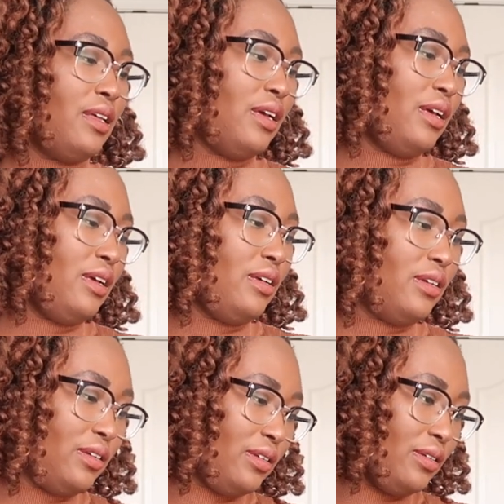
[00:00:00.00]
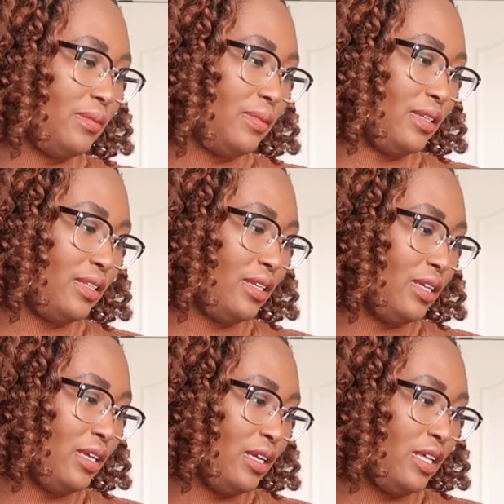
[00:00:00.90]
the
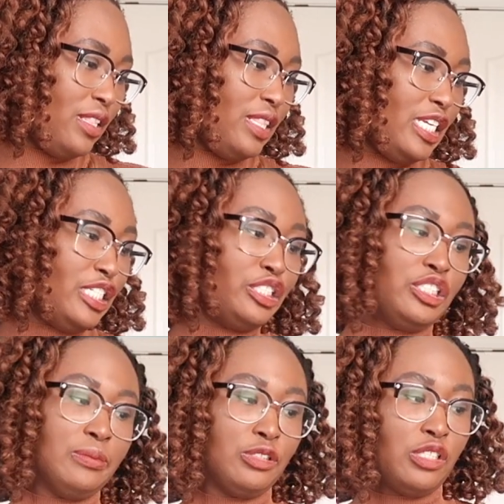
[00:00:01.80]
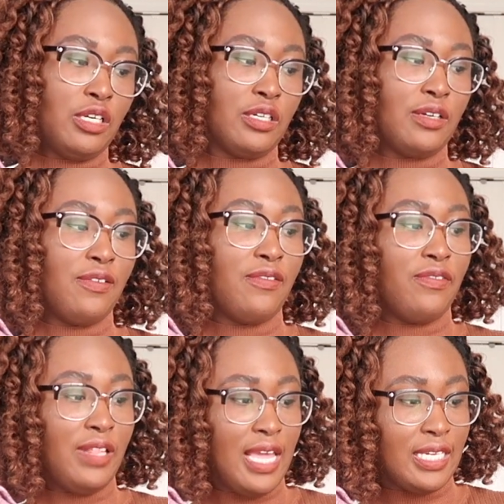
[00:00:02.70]
Gymshark
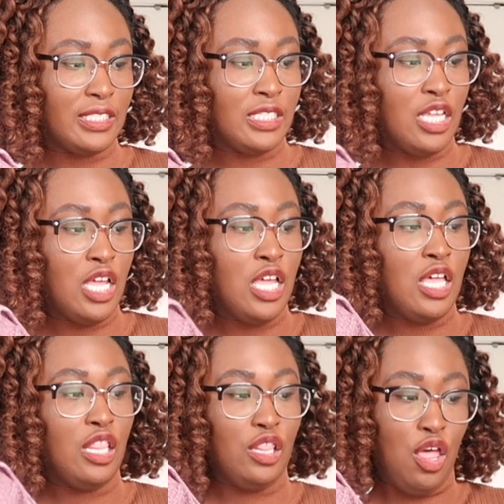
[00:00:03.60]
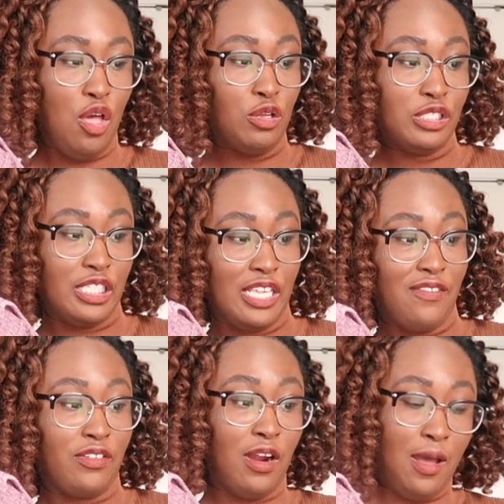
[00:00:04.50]
Flex Long
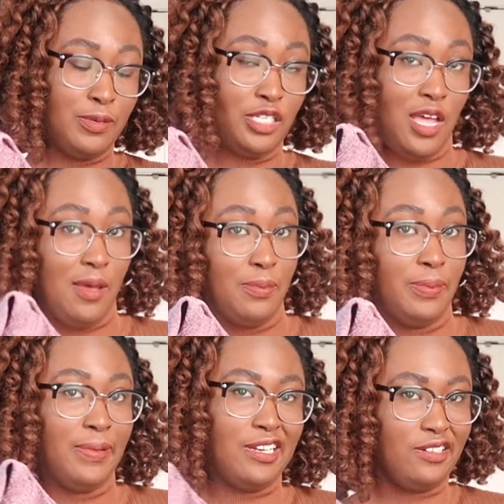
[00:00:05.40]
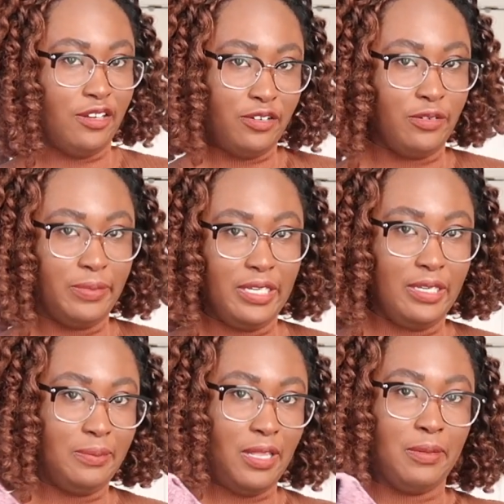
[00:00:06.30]
Sleeve Crop Top in dark
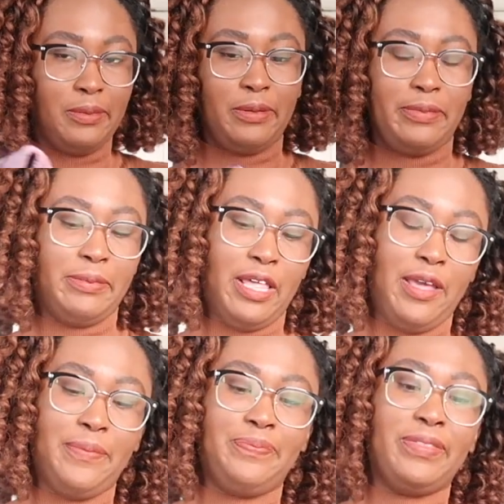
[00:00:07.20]
ruby blah blah blah blah